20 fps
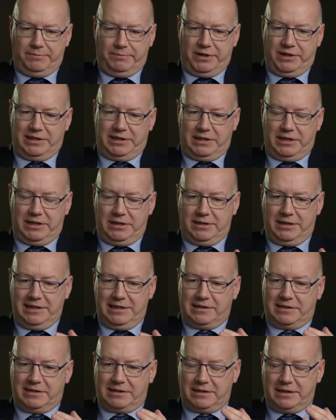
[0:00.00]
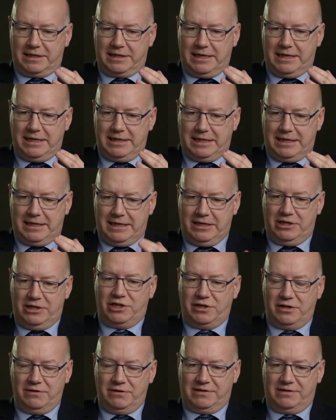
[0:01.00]
But the
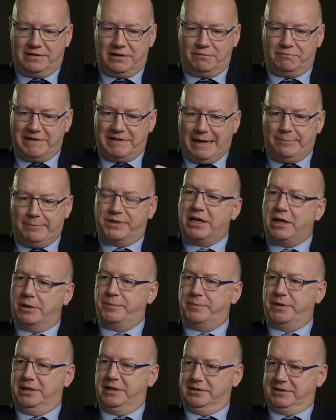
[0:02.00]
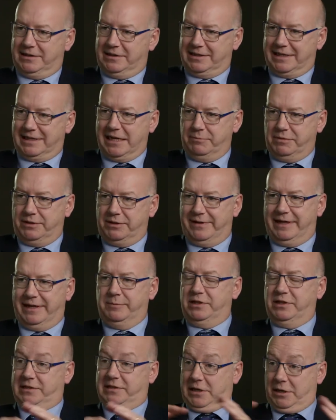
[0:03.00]
issues that are wrapped up in sustainable
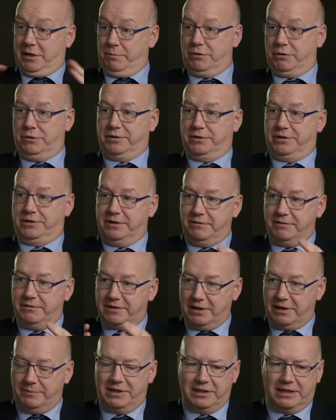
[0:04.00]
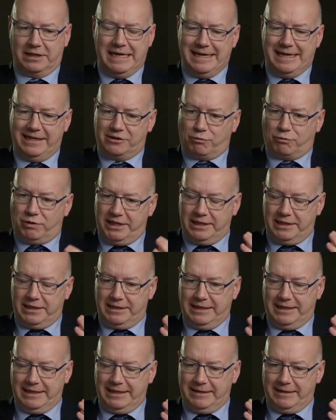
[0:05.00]
development are so broad, and there are so many. It's quite,
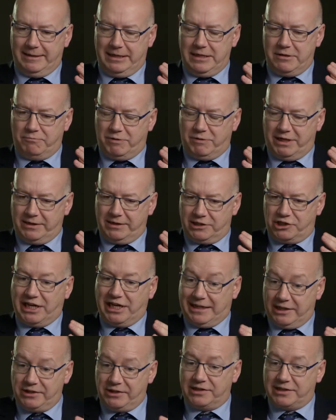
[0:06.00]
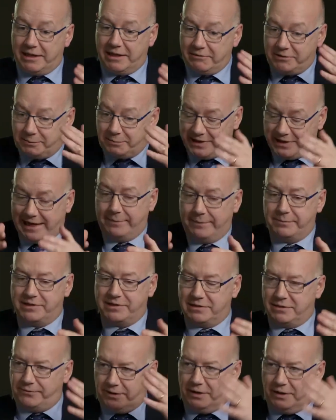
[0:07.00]
one of the challenges there are perhaps
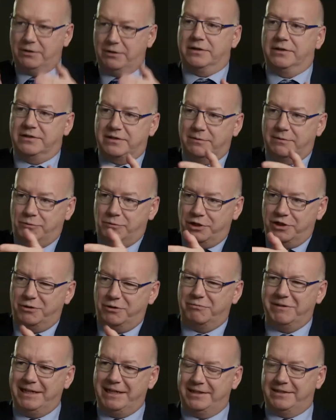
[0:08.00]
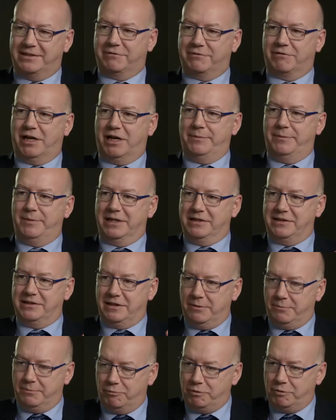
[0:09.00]
to focus. And what you're really describing is,
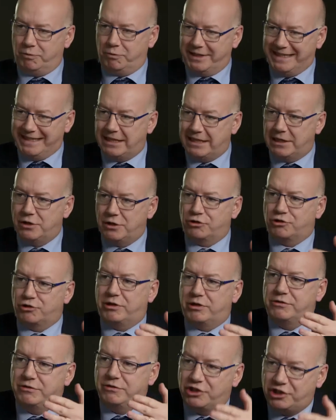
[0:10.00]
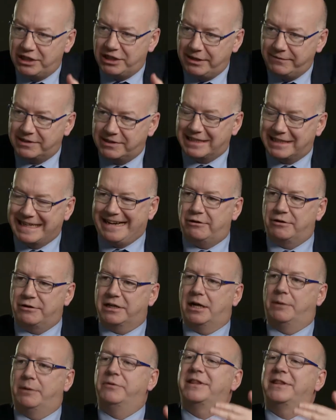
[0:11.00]
what is it you're trying to achieve as an
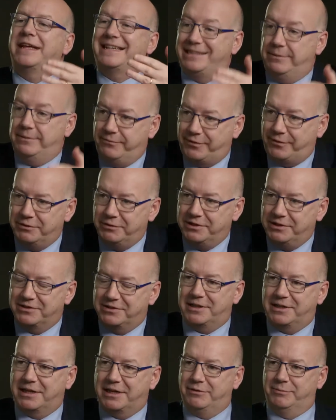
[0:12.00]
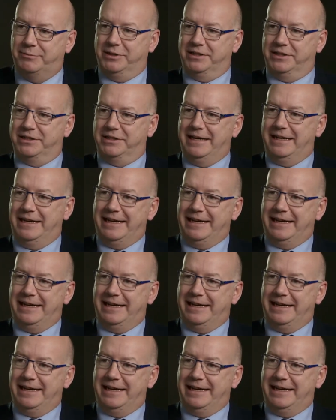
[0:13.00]
outcome of that influence of government,